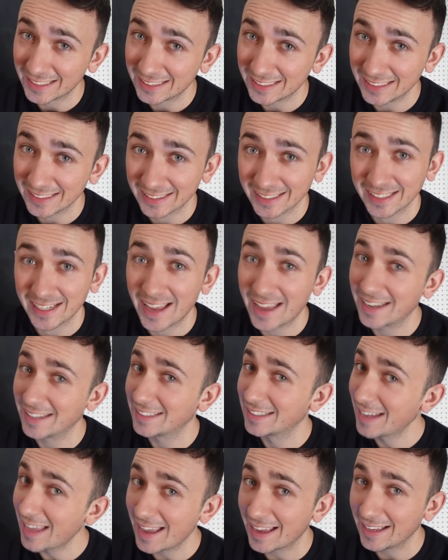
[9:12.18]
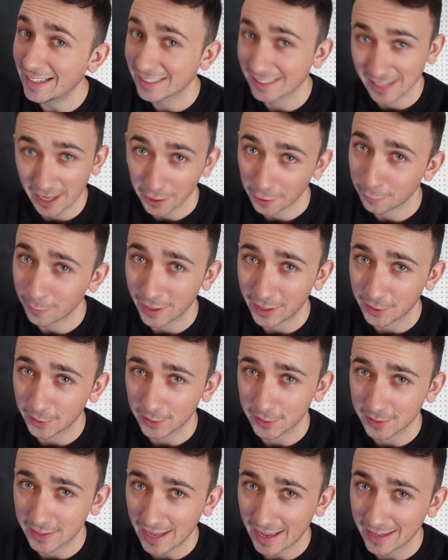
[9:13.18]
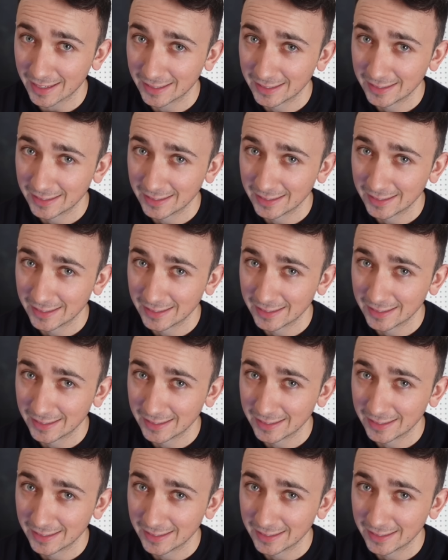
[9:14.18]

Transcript: season, and today is not a regular day.